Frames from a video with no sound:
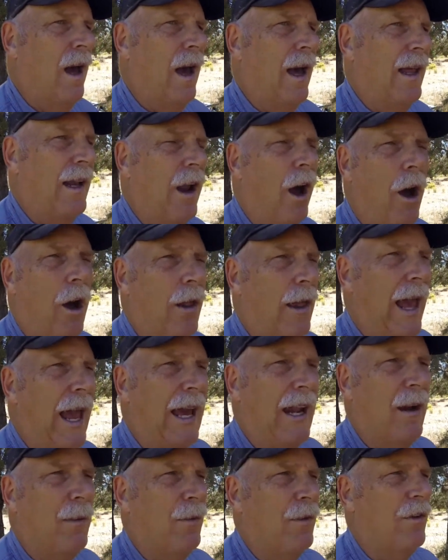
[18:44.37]
And all
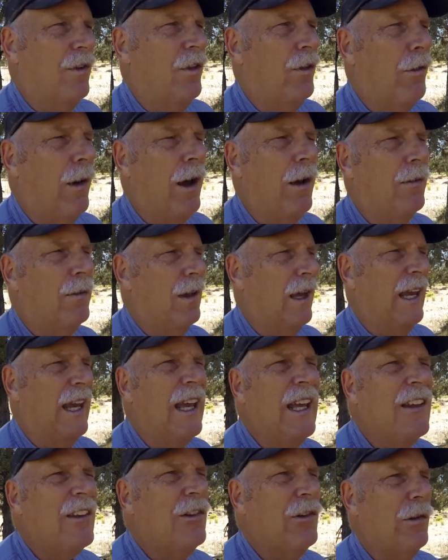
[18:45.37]
animals throughout
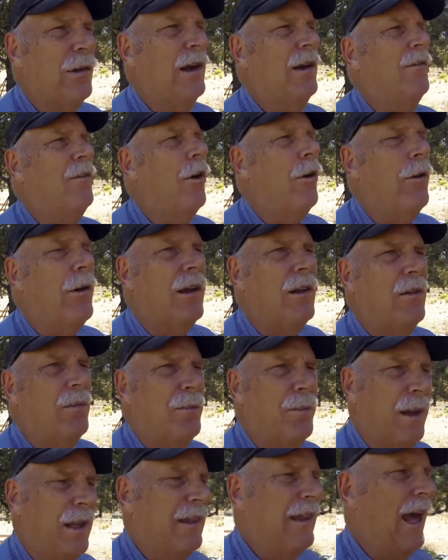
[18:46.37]
history have always
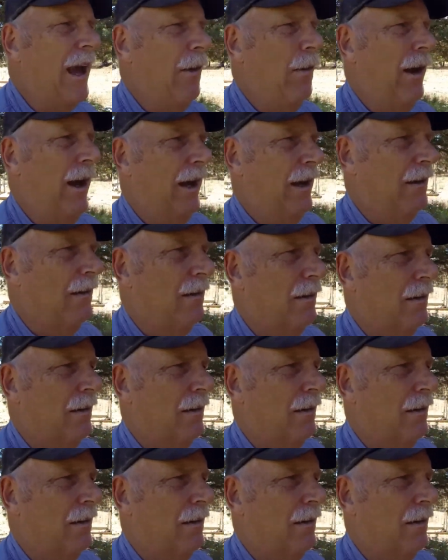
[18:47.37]
been that way.